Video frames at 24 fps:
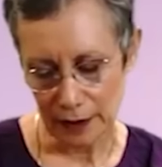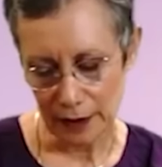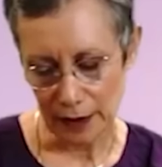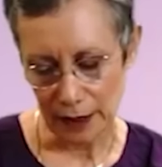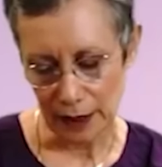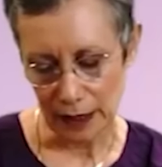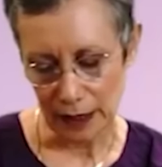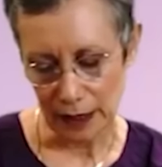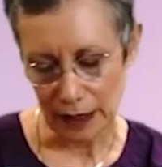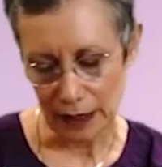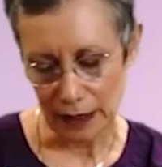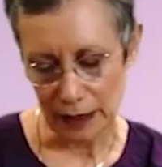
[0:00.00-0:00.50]

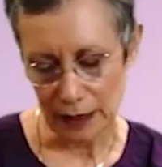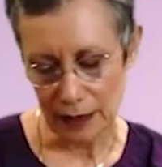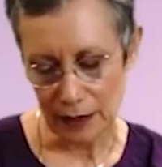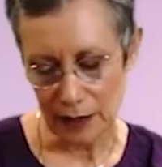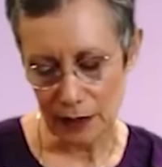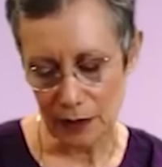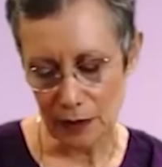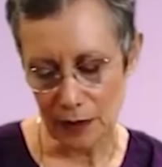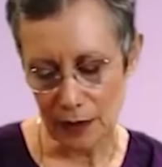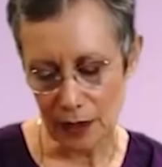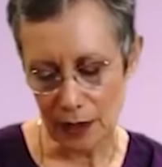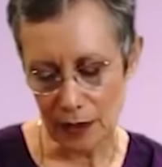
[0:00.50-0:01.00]
And
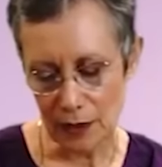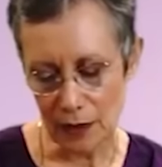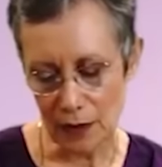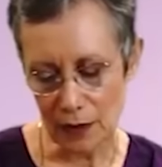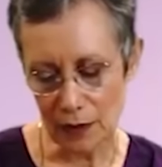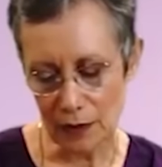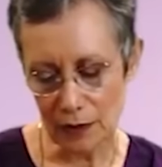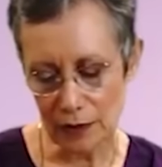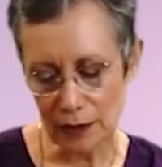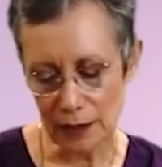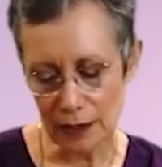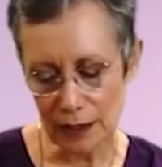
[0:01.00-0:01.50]
you can
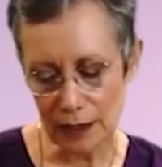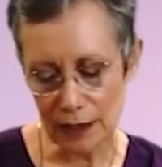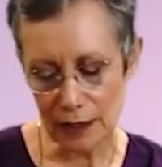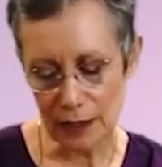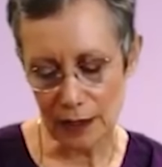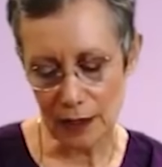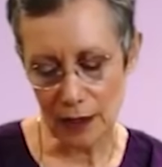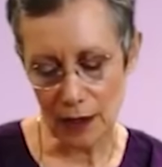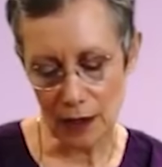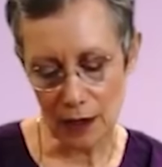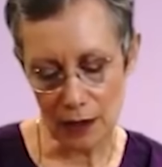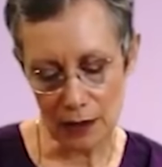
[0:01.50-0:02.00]
hold this
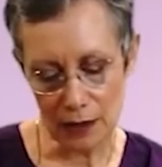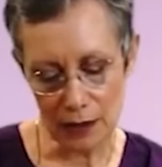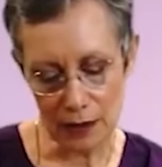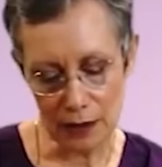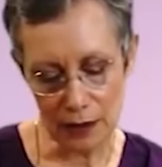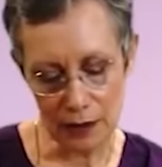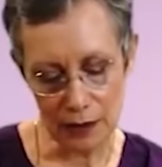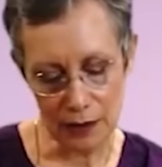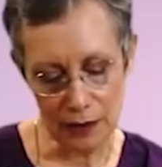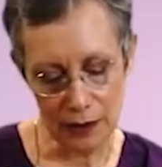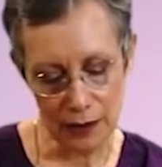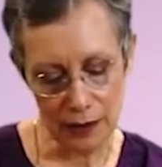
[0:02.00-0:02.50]

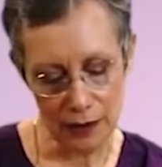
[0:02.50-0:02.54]
longer.